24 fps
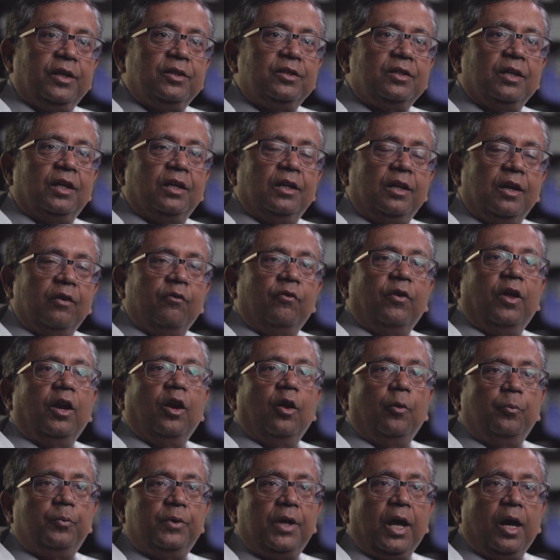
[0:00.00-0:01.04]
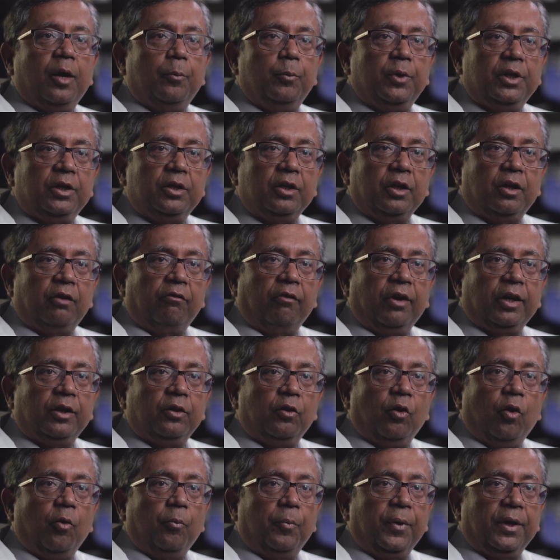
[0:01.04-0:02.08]
patient developed diabetic
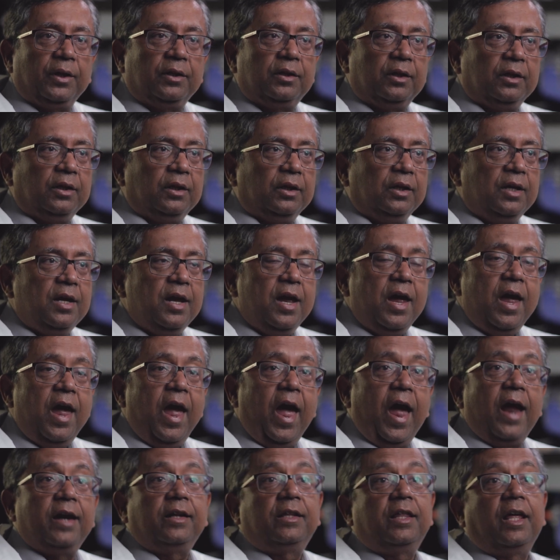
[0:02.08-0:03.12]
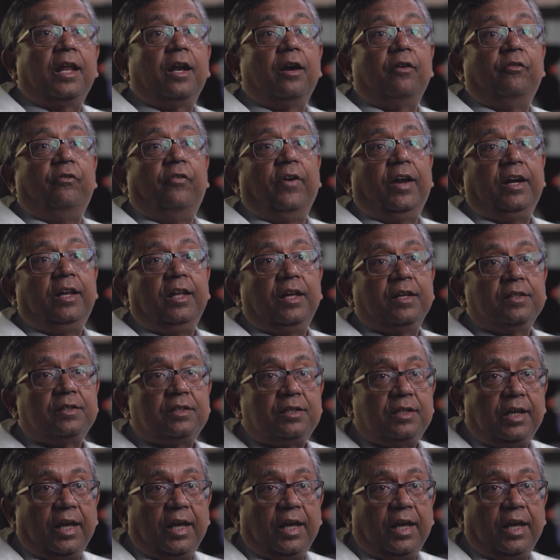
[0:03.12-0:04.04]
retinopathy, and there are various